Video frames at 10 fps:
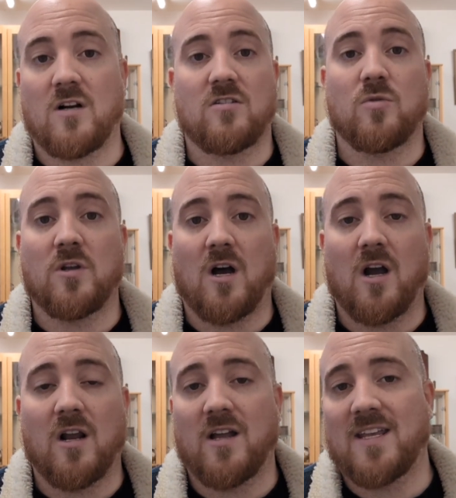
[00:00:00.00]
do want to
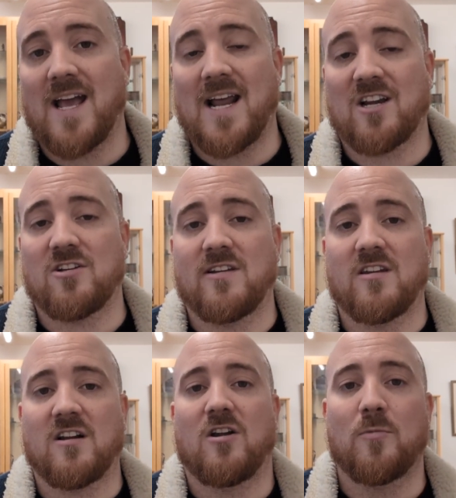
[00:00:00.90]
highlight again actually that
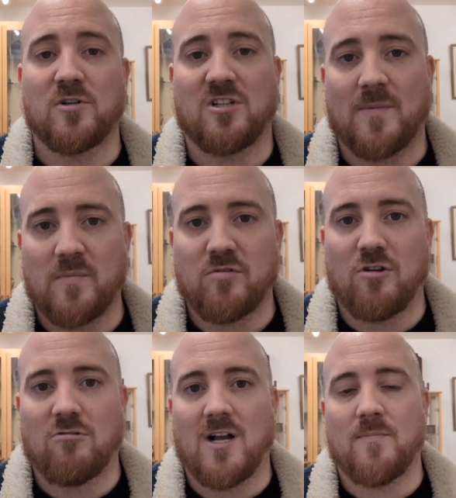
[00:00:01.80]
the global shipping
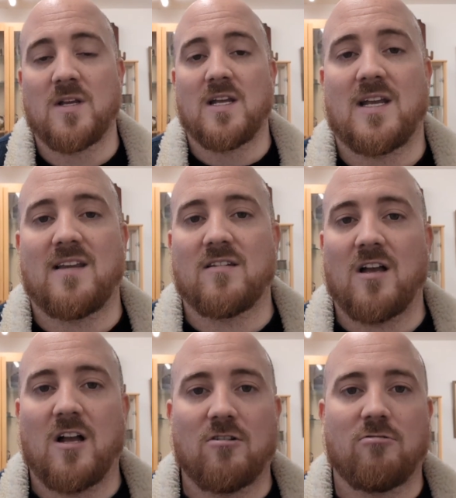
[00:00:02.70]
program is
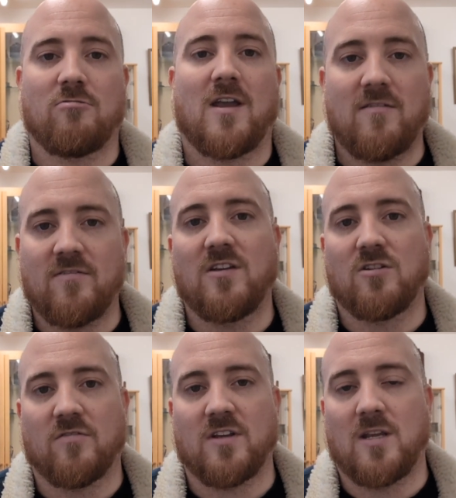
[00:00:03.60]
a great
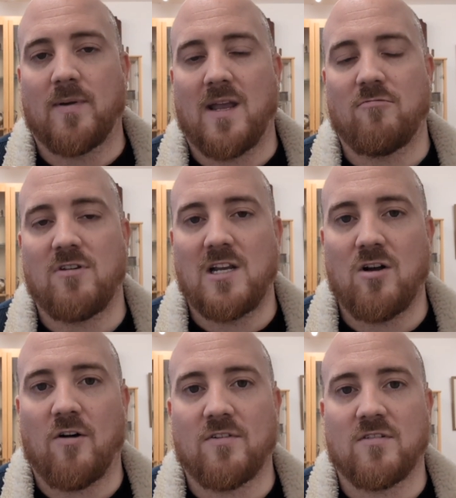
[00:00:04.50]
feature for eBay. It really
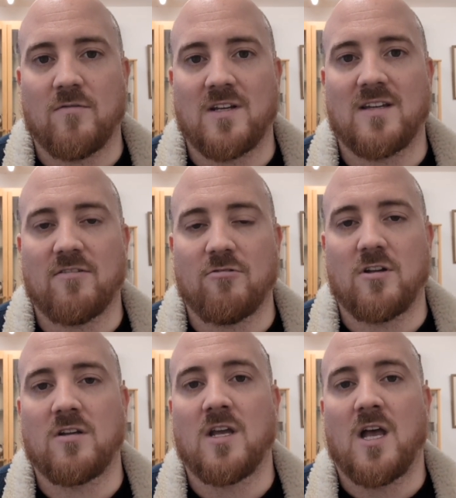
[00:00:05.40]
offers something
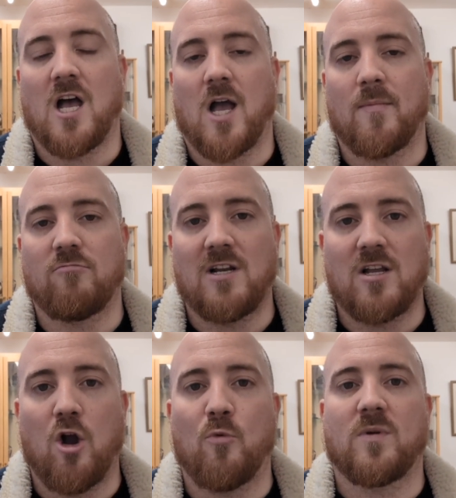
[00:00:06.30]
different, really
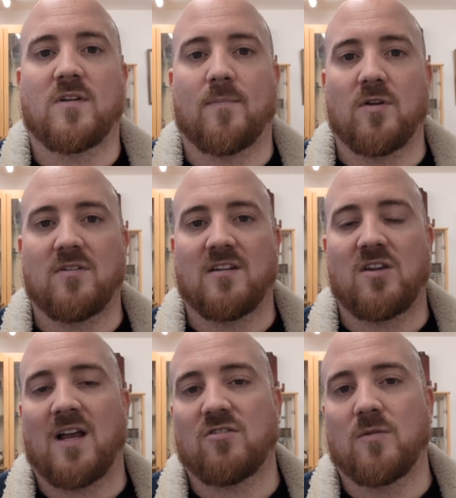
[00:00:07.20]
opens up those
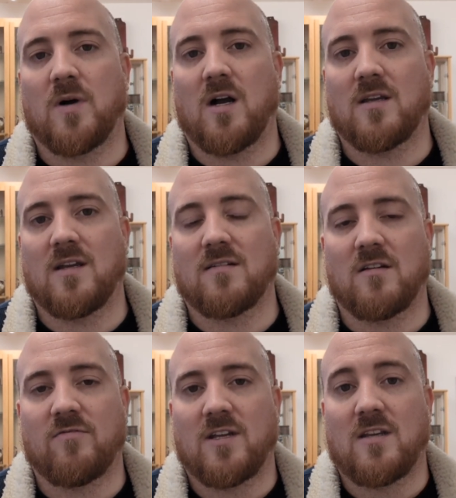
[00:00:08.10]
international markets, and
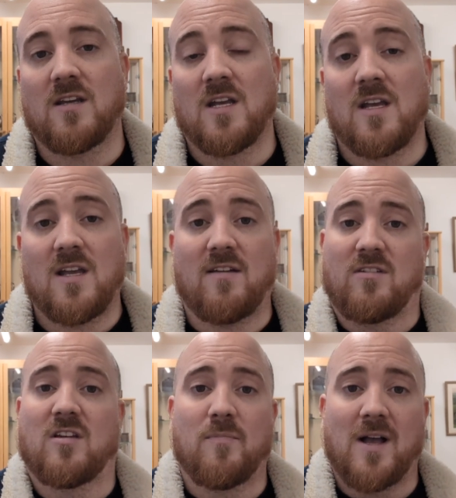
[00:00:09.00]
I think if
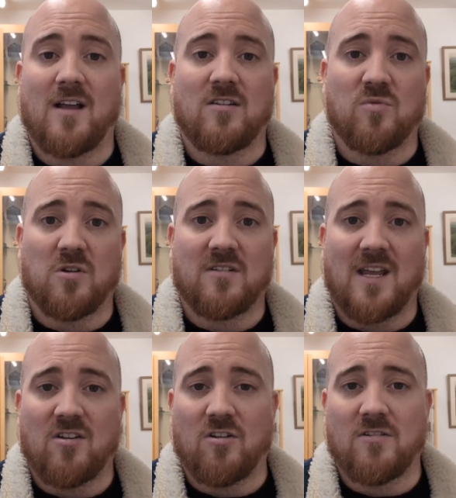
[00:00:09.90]
the competitors want to
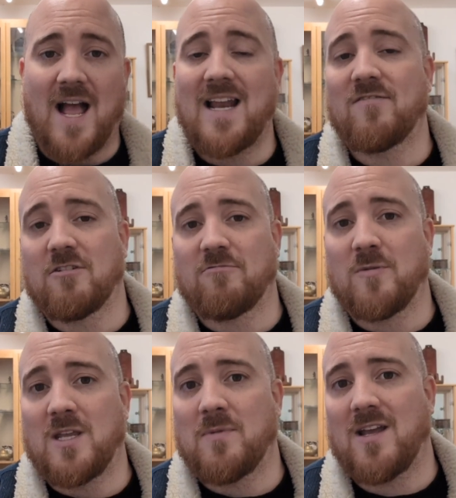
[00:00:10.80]
take on anything from
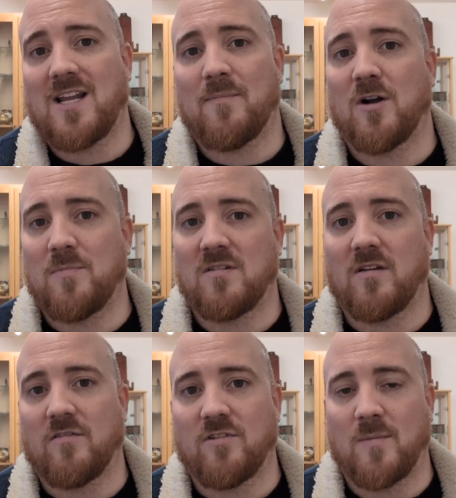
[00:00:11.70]
eBay, that might be
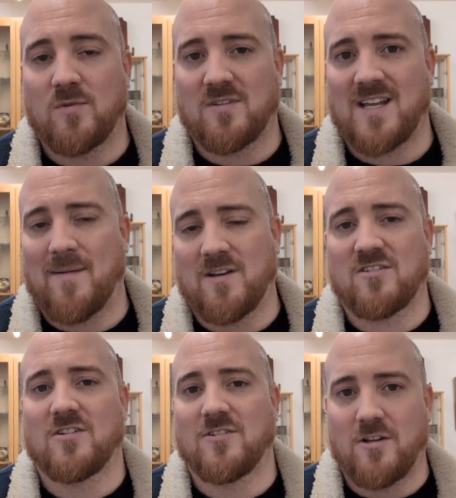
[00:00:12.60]
something for them to establish,
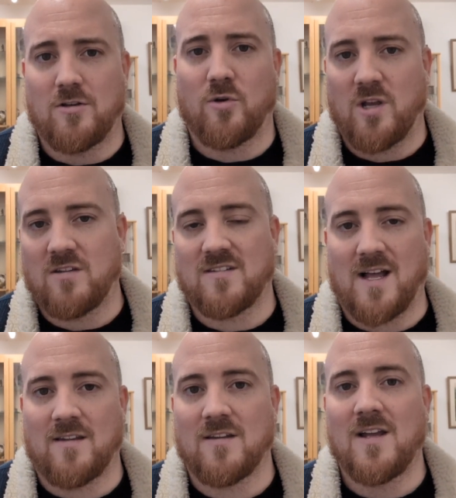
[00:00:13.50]
although I
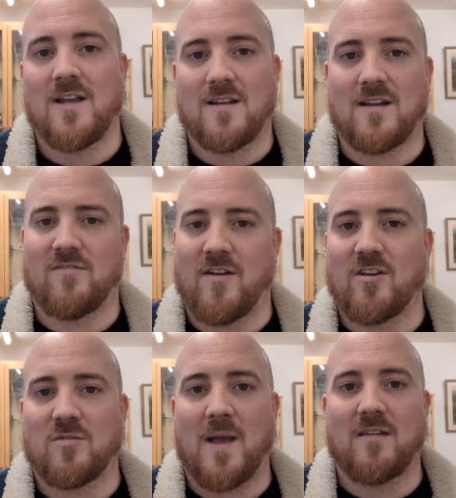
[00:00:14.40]
understand that's very
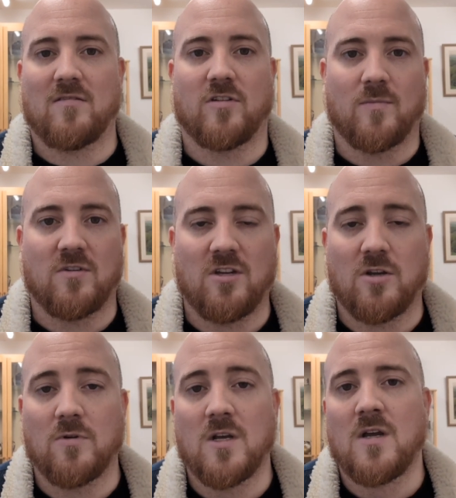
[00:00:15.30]
expensive for them to do.